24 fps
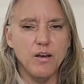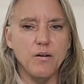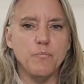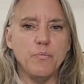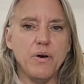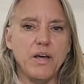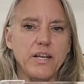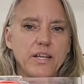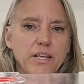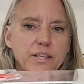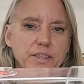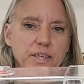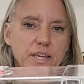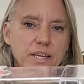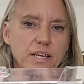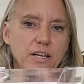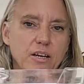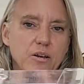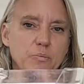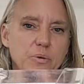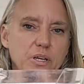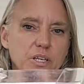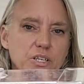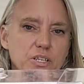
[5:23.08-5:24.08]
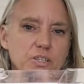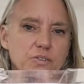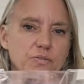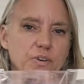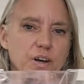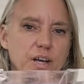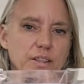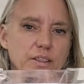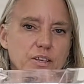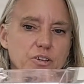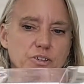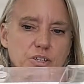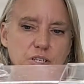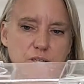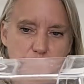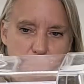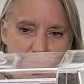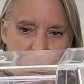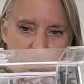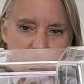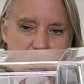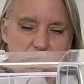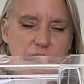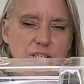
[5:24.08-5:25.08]
but I think it'll be just fine. They're just
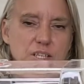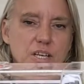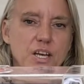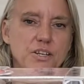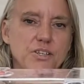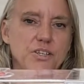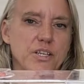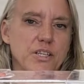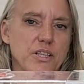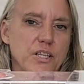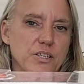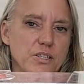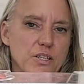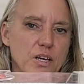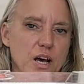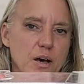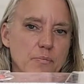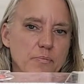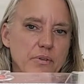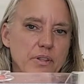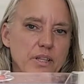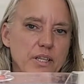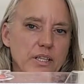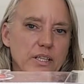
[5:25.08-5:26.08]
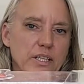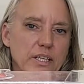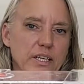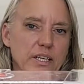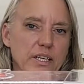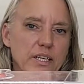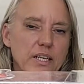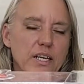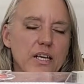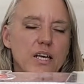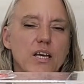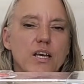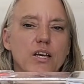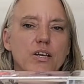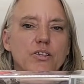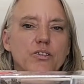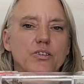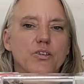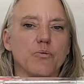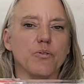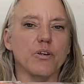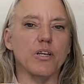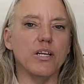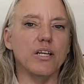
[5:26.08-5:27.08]
barely touching the top of the lid.
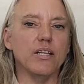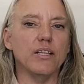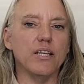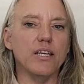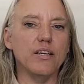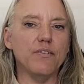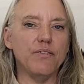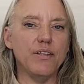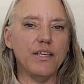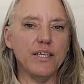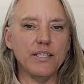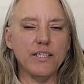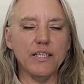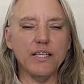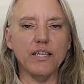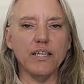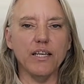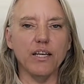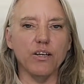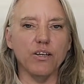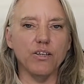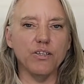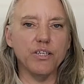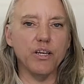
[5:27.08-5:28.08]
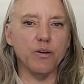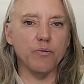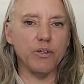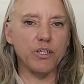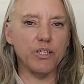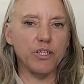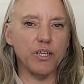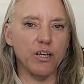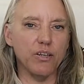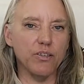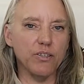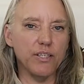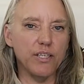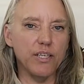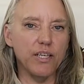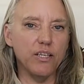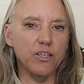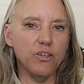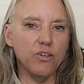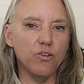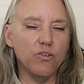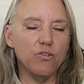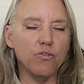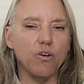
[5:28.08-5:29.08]
So we're going to leave these in here until we start seeing
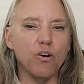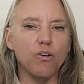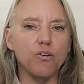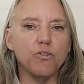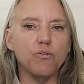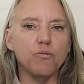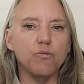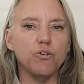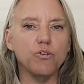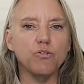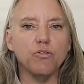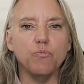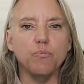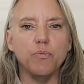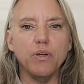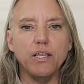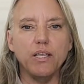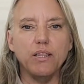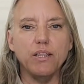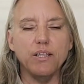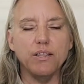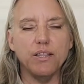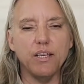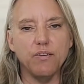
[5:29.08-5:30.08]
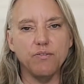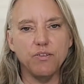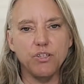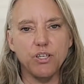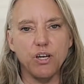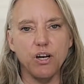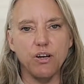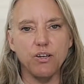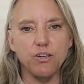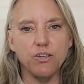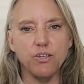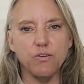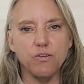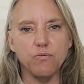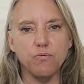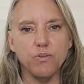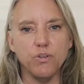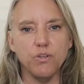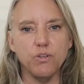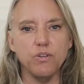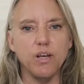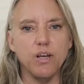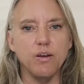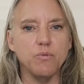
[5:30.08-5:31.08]
new growth, which will mean that they've started to
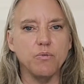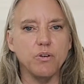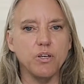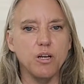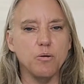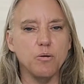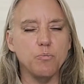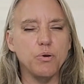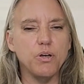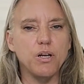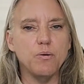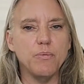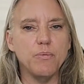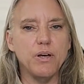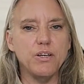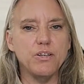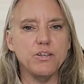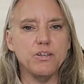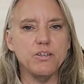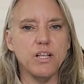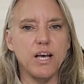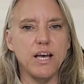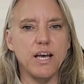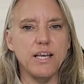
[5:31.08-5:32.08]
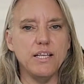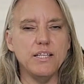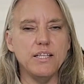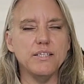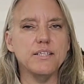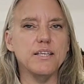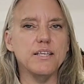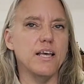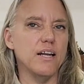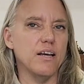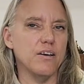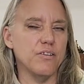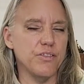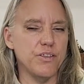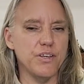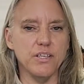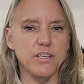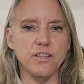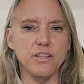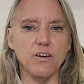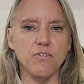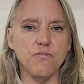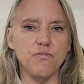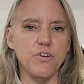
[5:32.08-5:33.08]
root. And we're going to put them under lights, and I
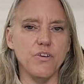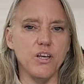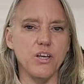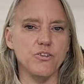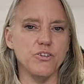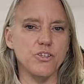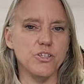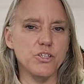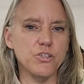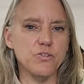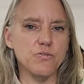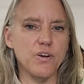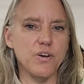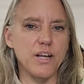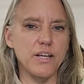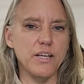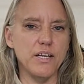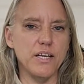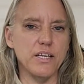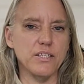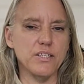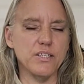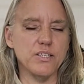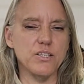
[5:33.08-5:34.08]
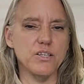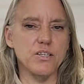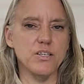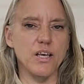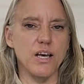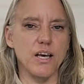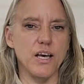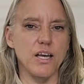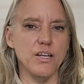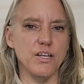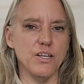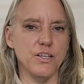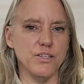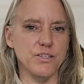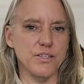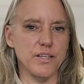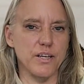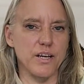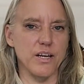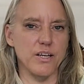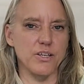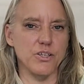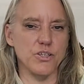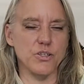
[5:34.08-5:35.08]
think they'll fit just right next to the onions
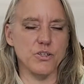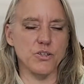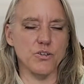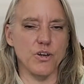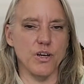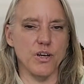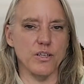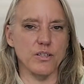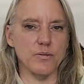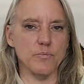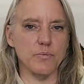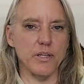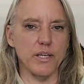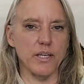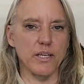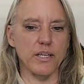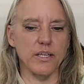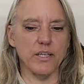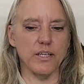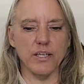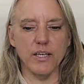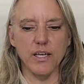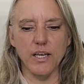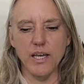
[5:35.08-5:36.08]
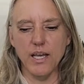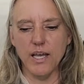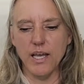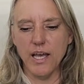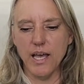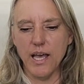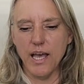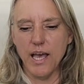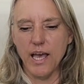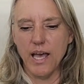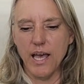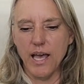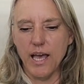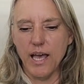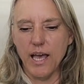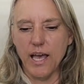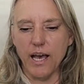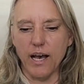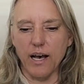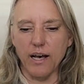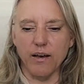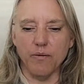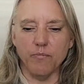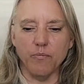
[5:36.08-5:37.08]
that I just transplanted.
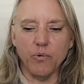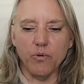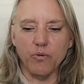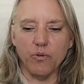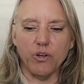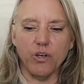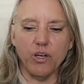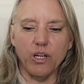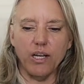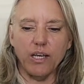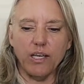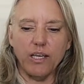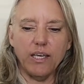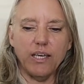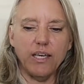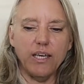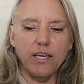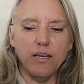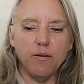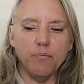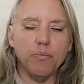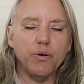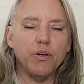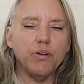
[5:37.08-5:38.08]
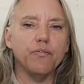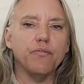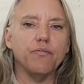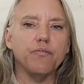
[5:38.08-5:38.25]
We're going to keep,